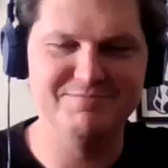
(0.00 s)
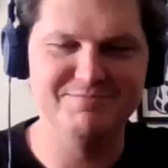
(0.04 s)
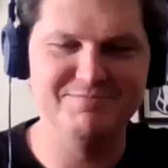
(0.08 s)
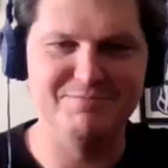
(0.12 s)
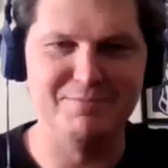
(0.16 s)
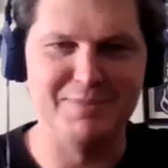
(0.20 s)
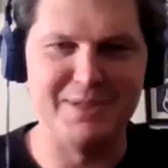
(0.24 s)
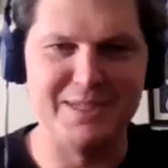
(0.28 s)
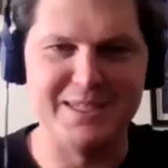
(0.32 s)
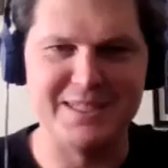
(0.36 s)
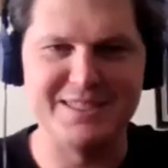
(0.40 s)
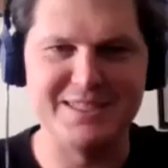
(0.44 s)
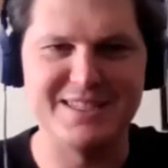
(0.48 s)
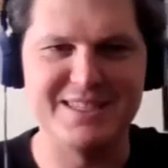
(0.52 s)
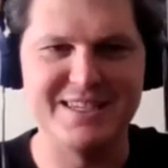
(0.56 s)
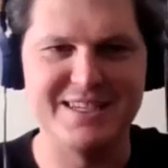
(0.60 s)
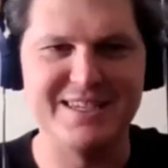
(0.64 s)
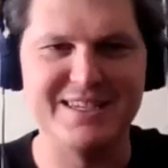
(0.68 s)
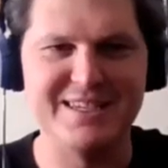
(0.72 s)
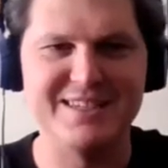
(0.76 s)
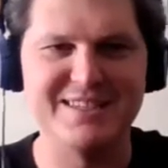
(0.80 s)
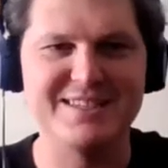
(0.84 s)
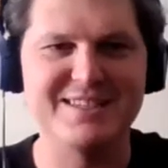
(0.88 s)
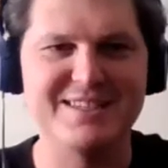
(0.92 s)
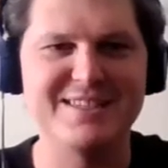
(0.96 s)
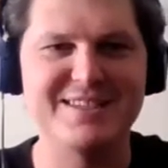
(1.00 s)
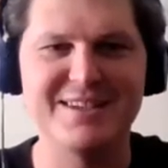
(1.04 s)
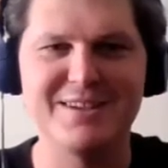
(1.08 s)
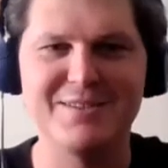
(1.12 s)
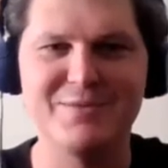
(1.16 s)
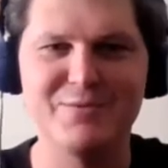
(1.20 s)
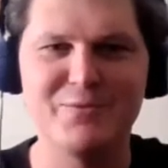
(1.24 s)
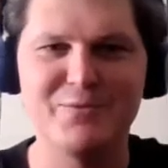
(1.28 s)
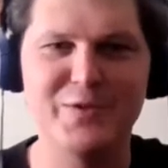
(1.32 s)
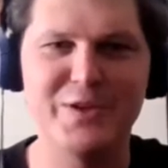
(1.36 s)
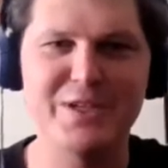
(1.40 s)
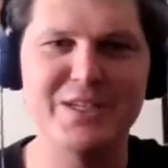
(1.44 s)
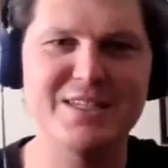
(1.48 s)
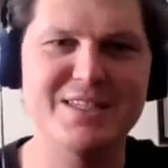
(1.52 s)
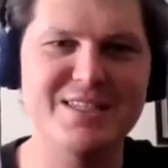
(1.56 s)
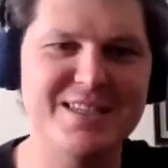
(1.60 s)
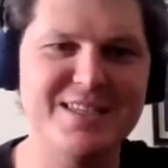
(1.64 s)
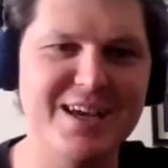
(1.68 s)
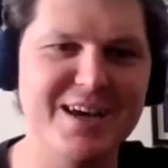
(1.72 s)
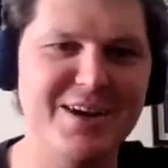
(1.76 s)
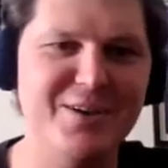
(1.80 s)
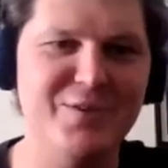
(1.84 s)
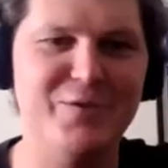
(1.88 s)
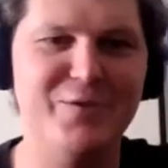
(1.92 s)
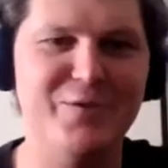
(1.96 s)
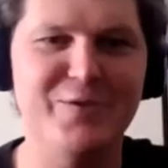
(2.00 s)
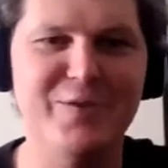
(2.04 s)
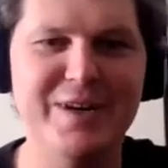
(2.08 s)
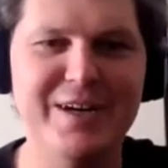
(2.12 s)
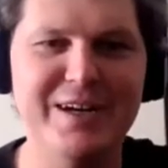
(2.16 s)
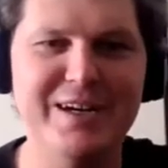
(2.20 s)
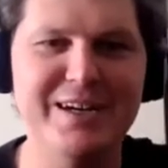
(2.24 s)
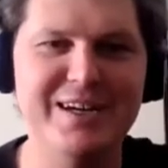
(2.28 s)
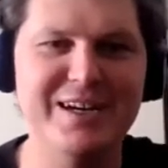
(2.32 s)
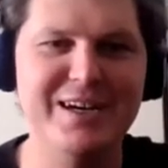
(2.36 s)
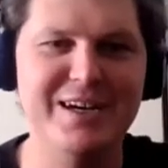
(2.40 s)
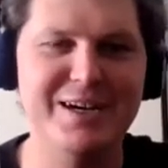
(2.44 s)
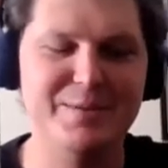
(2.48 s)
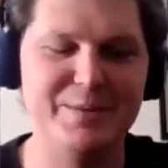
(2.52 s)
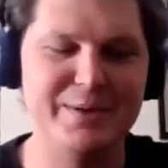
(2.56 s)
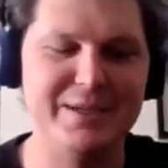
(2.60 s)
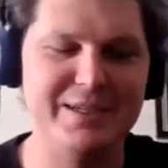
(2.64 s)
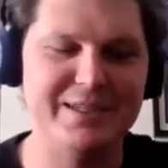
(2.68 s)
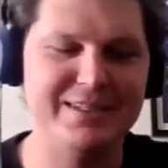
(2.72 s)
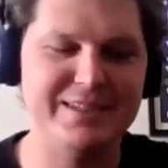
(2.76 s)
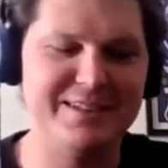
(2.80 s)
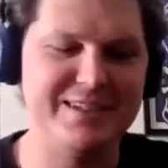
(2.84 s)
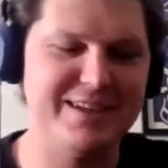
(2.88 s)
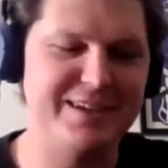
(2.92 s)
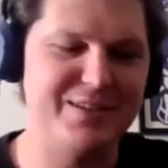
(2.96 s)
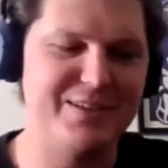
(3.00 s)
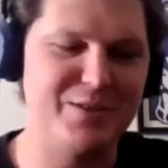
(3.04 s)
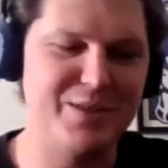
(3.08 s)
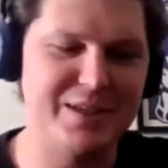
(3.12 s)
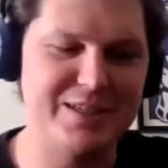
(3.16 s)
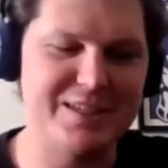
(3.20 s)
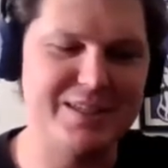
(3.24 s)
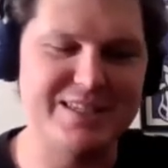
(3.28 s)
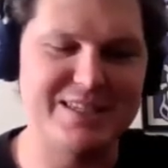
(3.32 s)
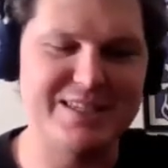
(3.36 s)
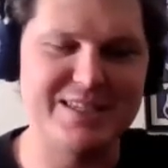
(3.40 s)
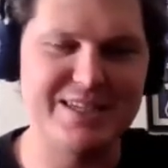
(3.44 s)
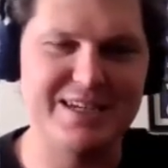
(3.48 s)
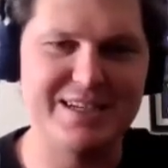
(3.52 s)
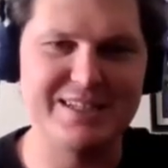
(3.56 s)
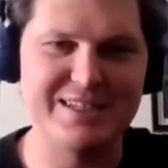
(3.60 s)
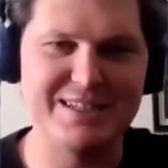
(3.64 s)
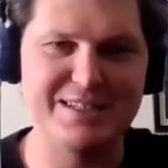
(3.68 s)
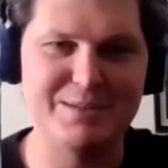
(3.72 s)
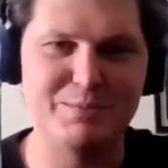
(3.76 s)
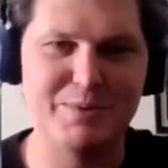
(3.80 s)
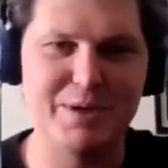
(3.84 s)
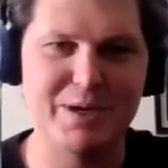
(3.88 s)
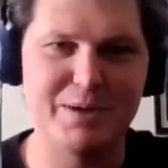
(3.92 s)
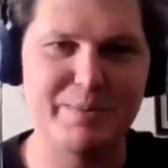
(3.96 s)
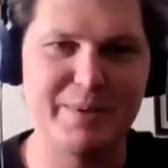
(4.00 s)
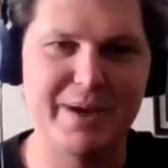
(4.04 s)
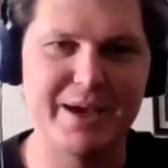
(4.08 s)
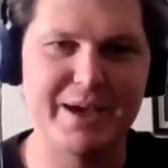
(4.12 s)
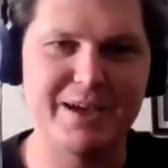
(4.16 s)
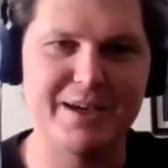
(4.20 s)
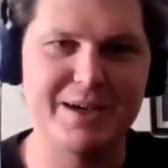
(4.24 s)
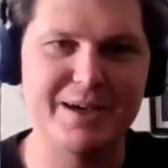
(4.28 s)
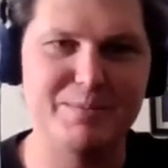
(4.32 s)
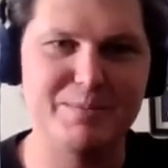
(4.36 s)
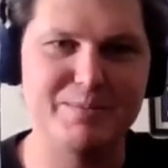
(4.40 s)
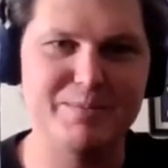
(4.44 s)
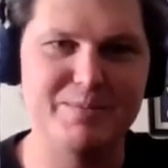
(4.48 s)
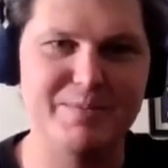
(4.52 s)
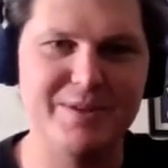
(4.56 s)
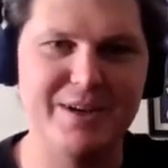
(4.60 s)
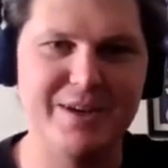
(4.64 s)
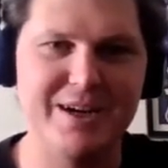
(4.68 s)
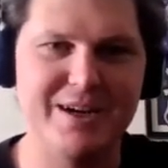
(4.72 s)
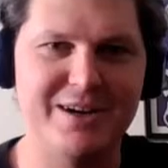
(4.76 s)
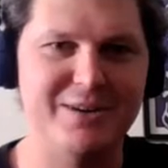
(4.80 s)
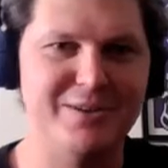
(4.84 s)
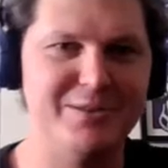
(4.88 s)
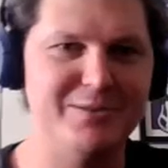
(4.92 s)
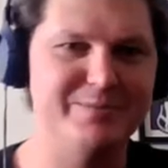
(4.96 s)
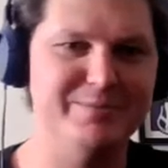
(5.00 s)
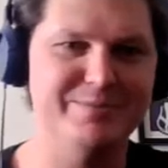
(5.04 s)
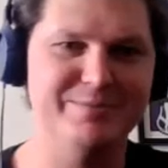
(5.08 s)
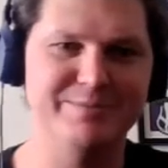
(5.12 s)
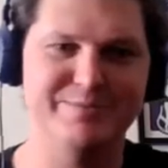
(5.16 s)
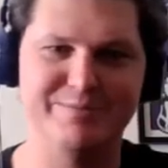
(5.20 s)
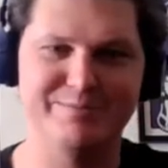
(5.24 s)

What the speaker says: Makes sense. For yourself, I mean, things are starting to pick back up now.